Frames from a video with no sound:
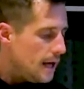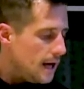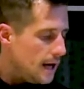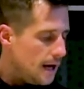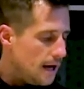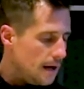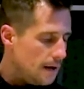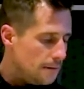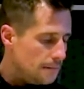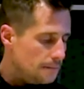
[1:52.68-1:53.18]

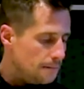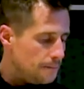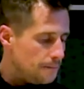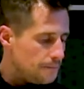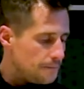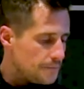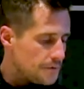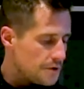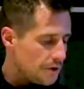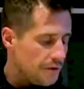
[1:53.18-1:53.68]
Um,
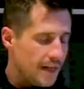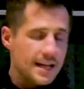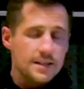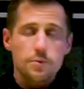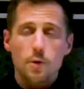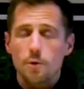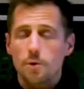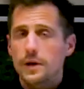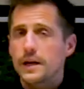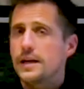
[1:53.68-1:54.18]
so
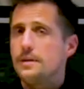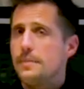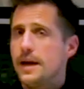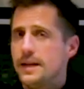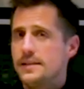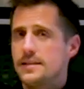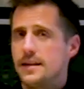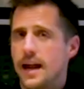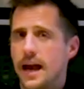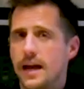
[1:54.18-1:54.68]
that's what we're going to
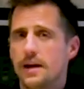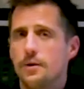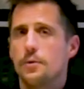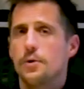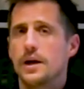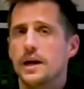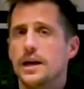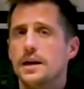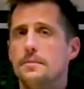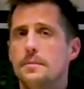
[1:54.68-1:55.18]
make today.
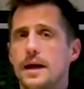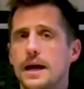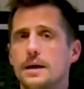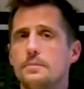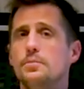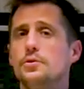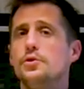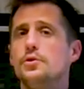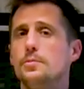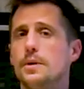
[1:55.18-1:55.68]
We're going to
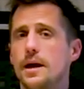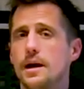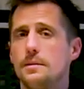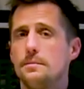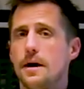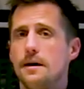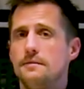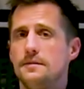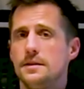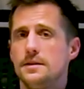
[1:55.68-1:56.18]
make blueberry
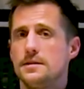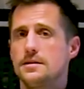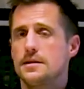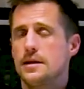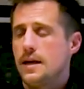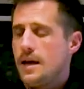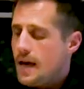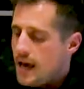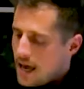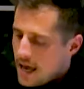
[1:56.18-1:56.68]
muffins.
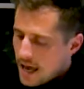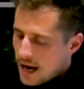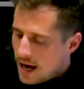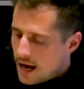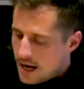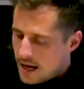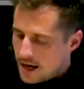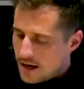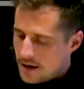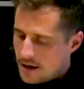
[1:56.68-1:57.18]

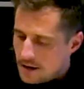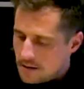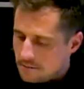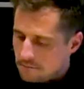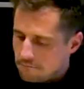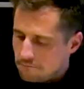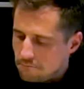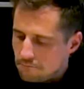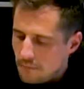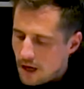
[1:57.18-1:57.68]

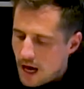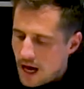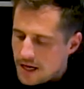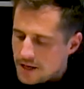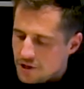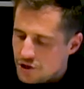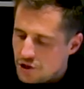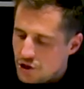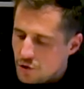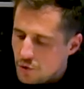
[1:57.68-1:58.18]
Um, I
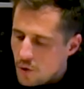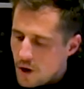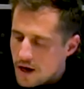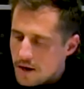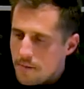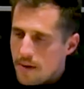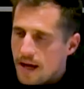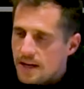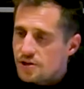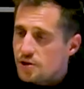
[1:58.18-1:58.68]
do want
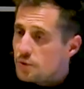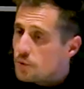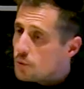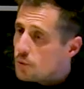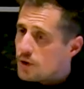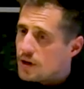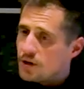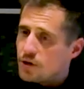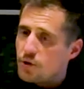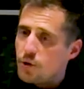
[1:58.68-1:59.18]
to mention
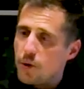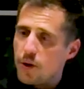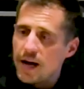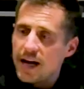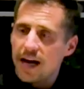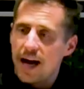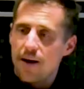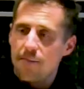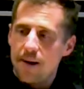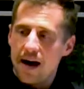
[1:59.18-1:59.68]
real
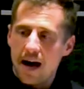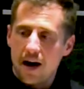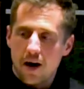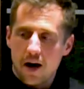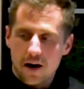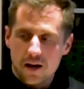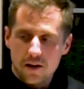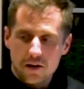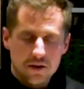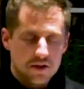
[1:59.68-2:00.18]
quick about
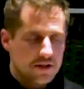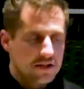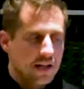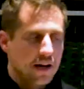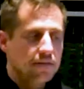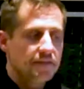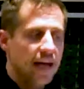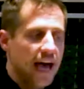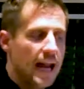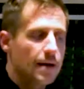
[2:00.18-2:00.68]
our little
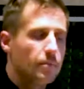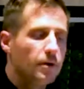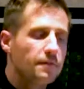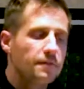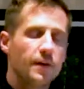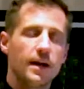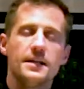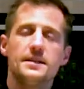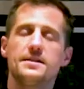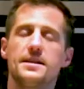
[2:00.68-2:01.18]
stuffed animal
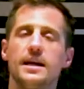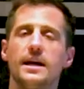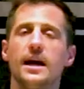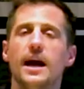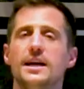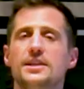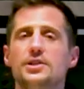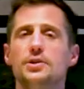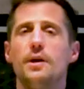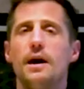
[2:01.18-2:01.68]
friends here.
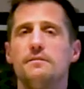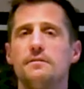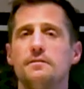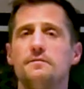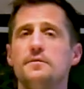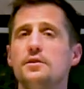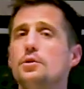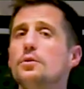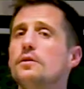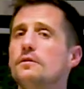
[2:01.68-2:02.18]
I do have a
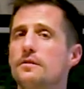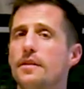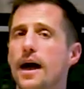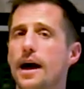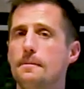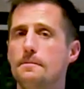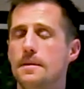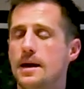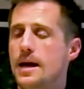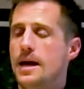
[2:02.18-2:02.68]
few of
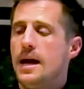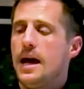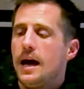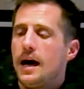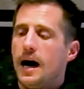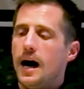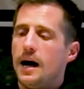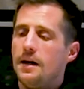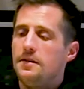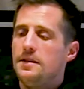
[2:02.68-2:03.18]
them.
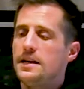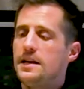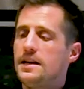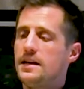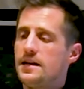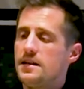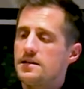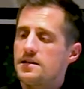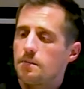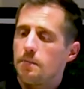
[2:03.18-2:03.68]
Uh,
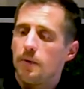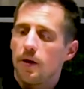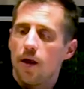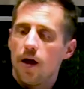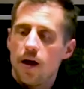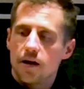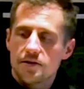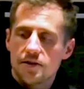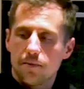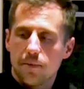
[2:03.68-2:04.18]
these
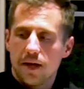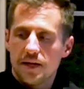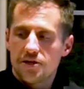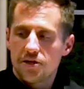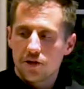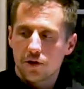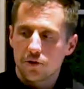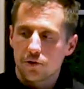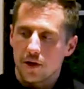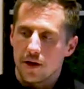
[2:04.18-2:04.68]
belong to my
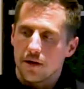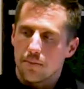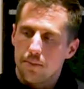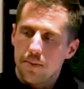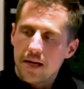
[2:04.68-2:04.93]
children.